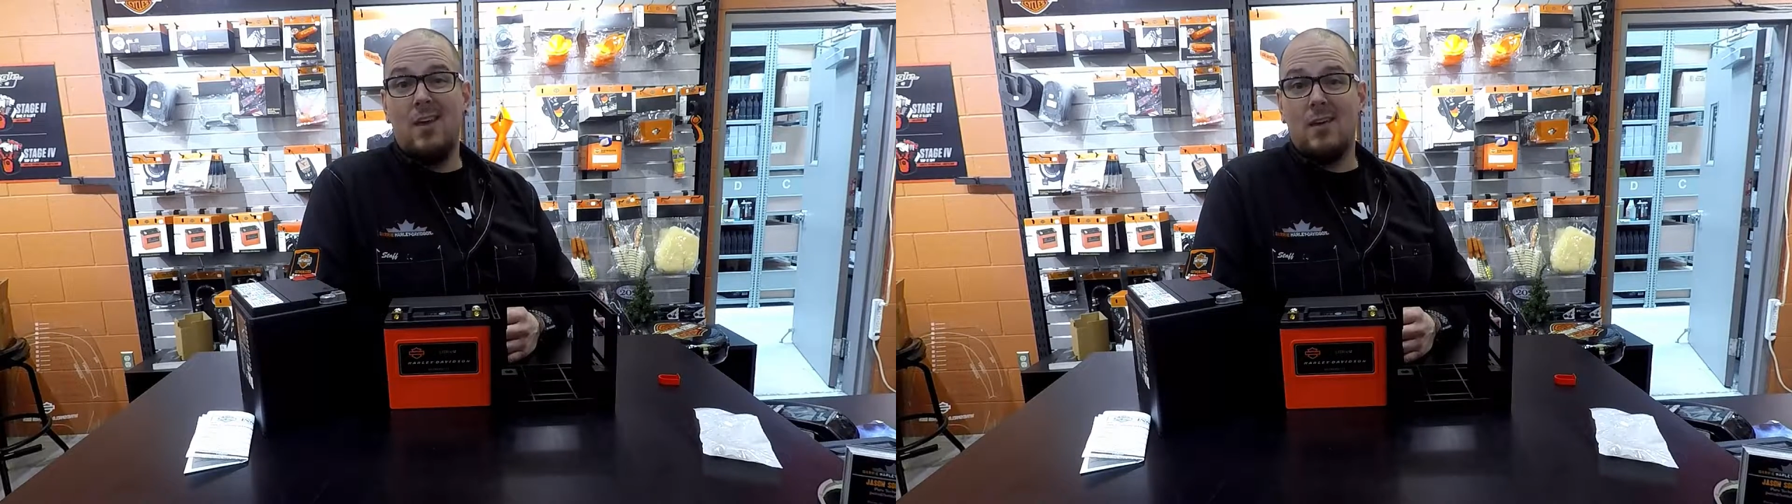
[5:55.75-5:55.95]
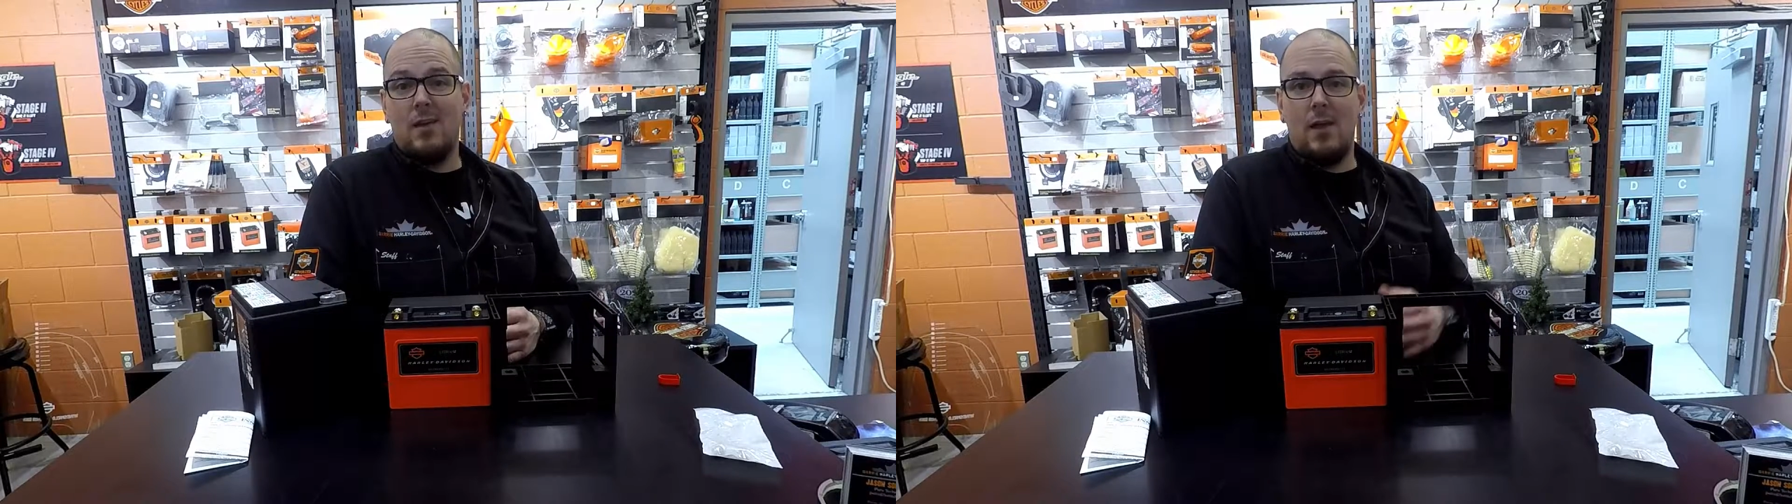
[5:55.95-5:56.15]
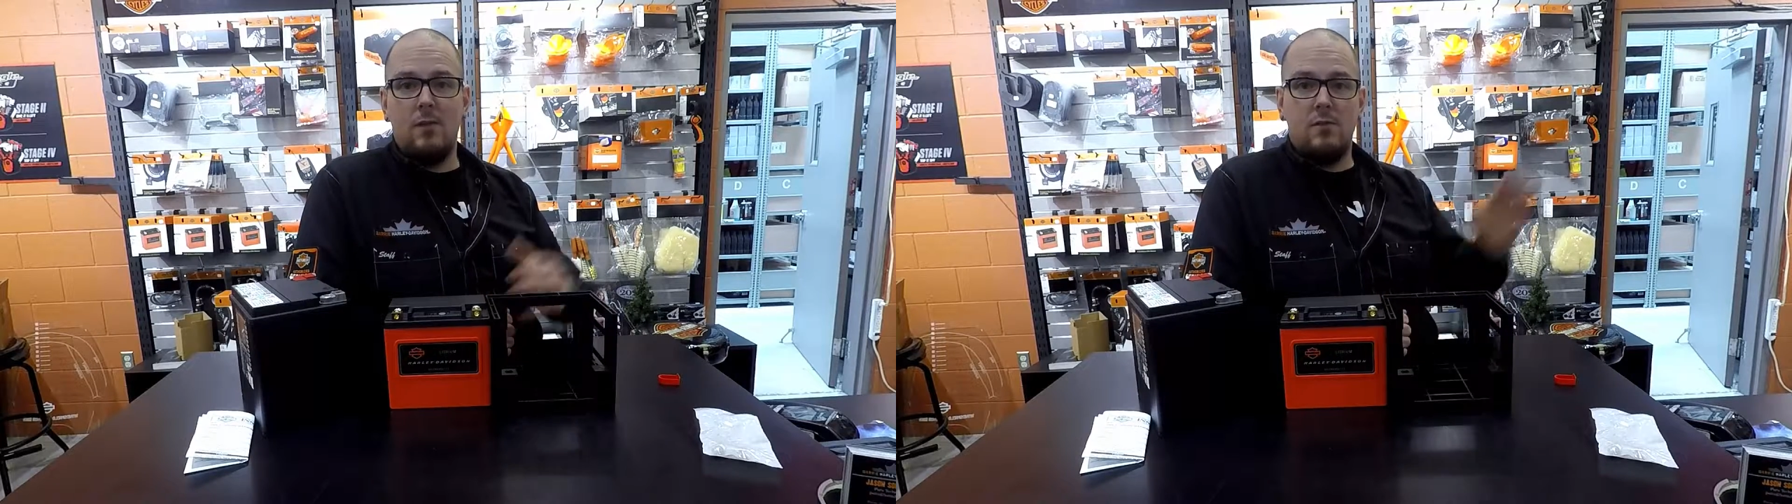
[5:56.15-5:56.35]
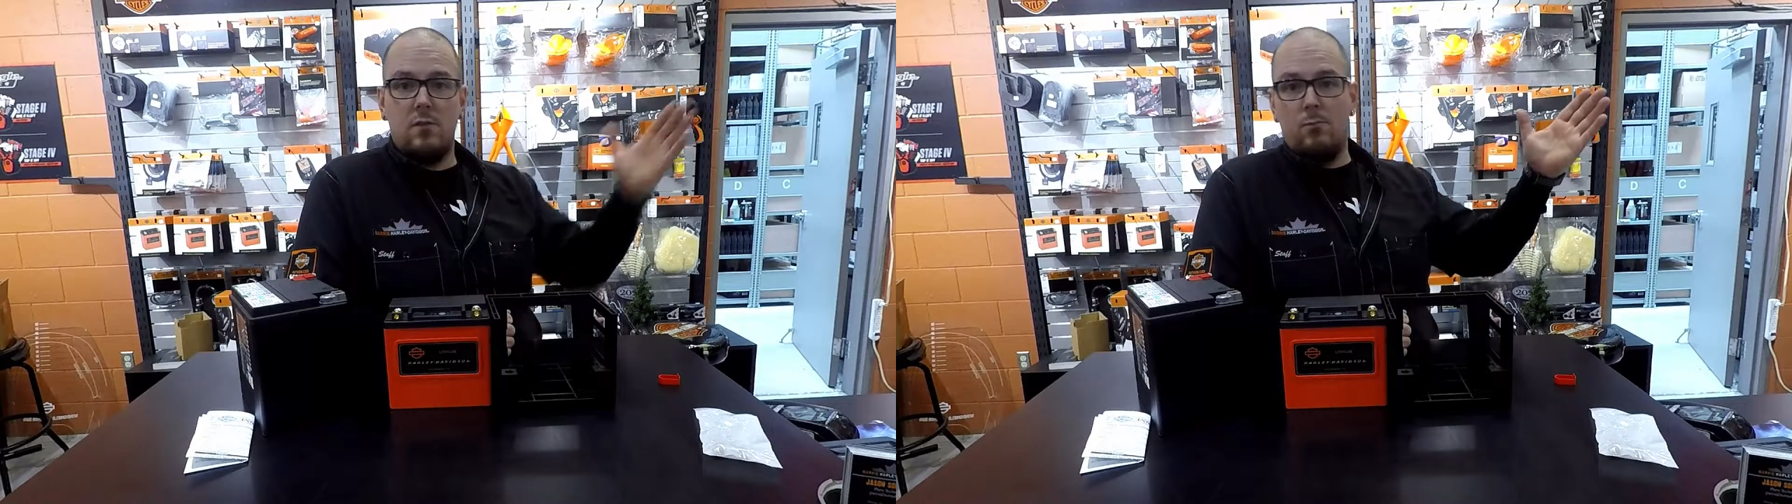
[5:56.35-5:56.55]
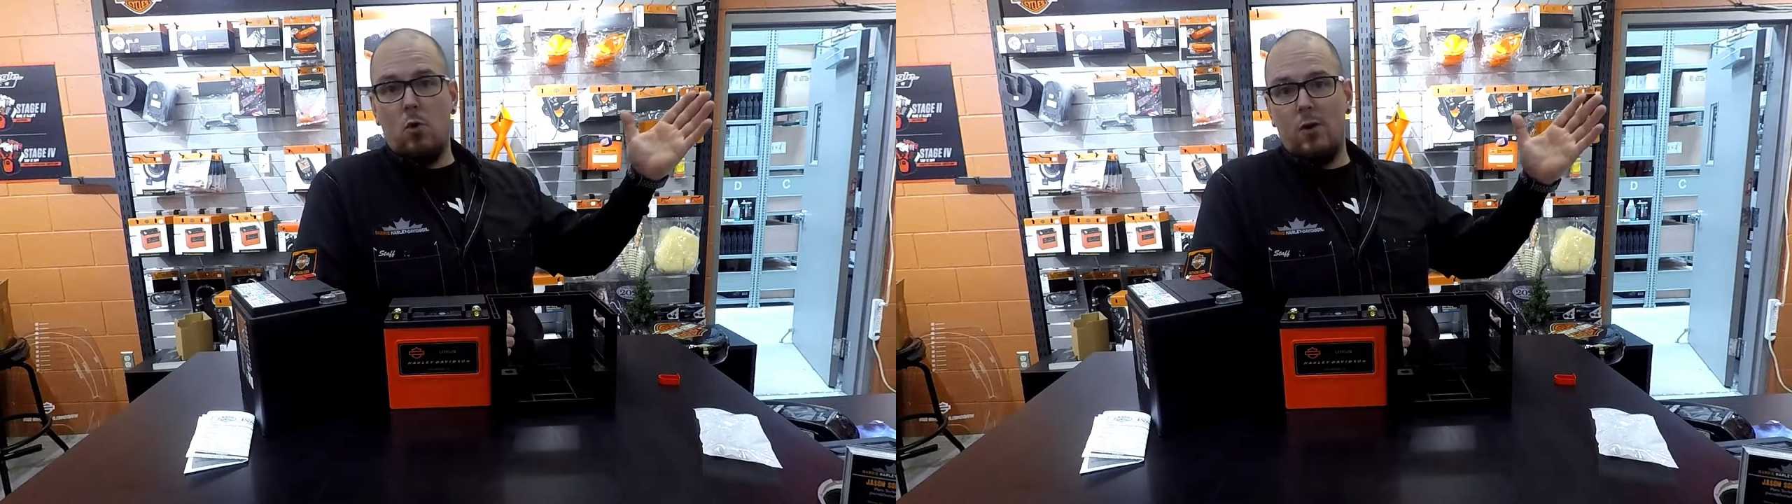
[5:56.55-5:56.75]
Again, it's
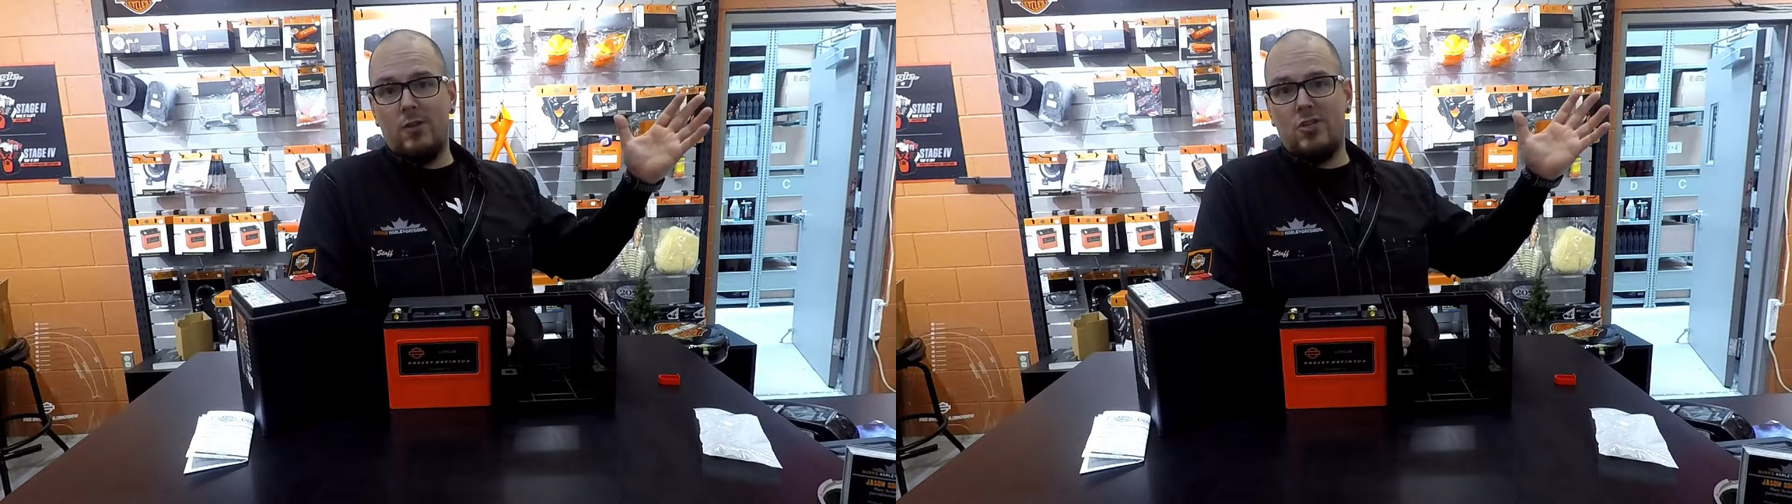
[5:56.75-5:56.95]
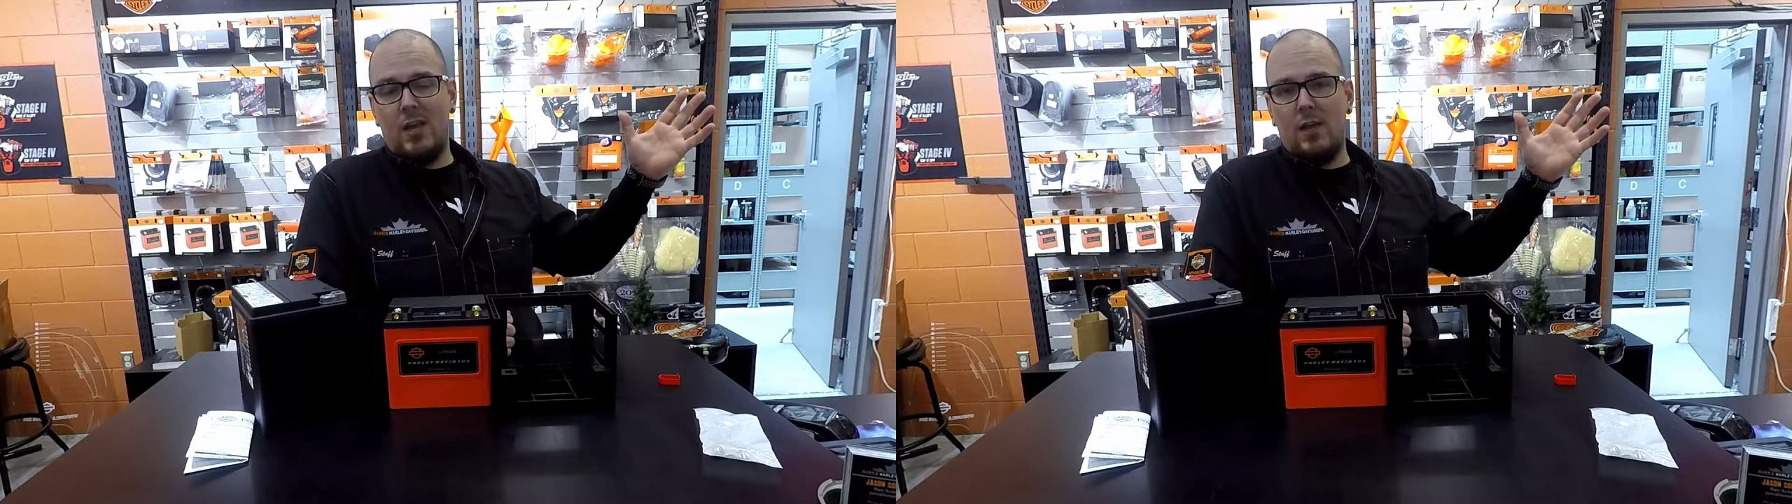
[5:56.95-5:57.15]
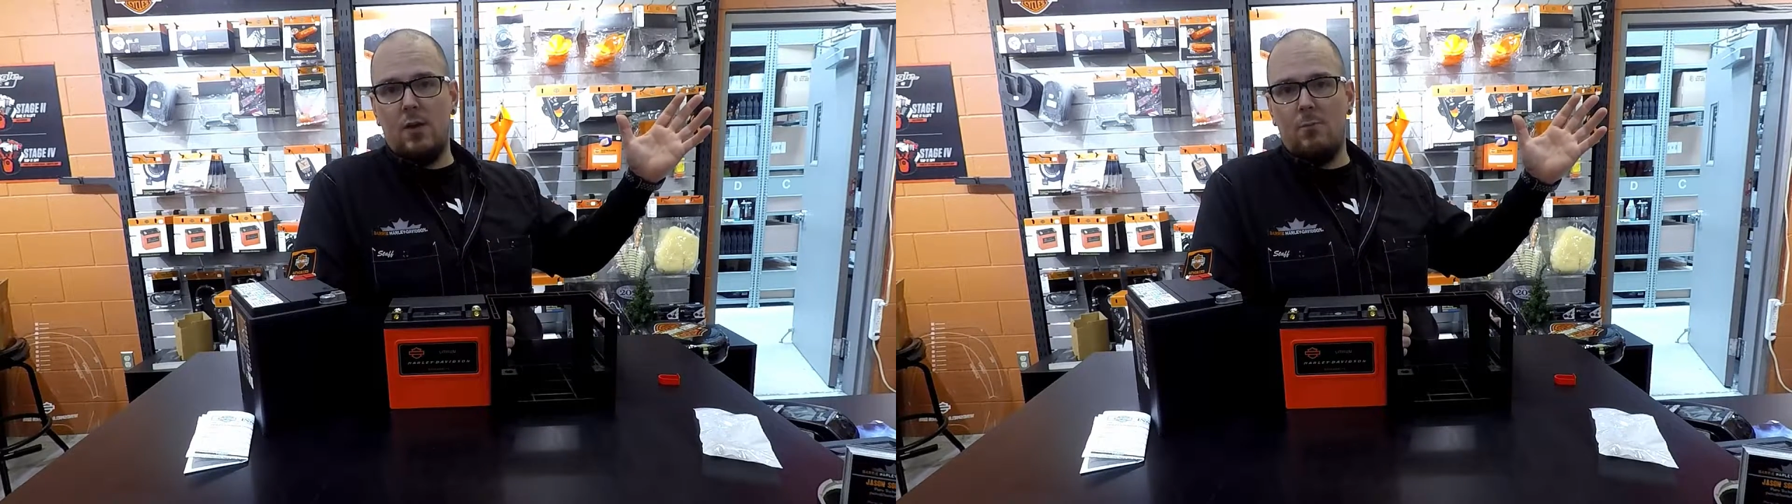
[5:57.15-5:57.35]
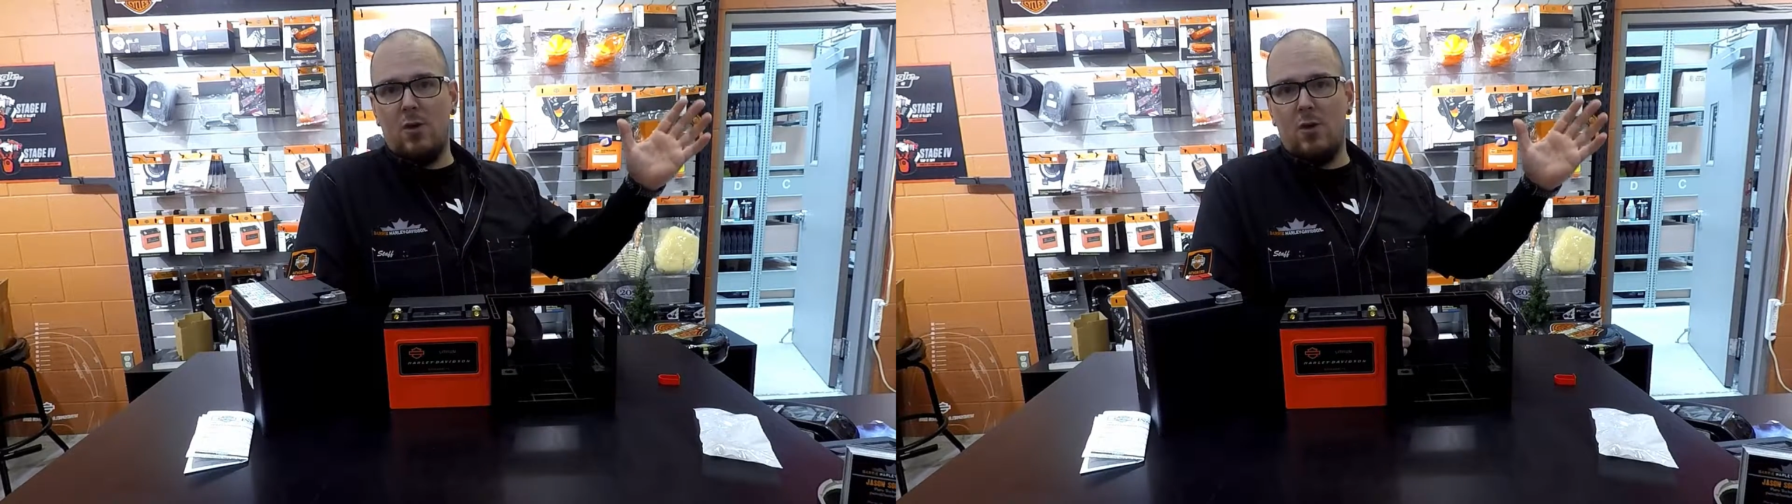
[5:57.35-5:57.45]
your boy Jay here,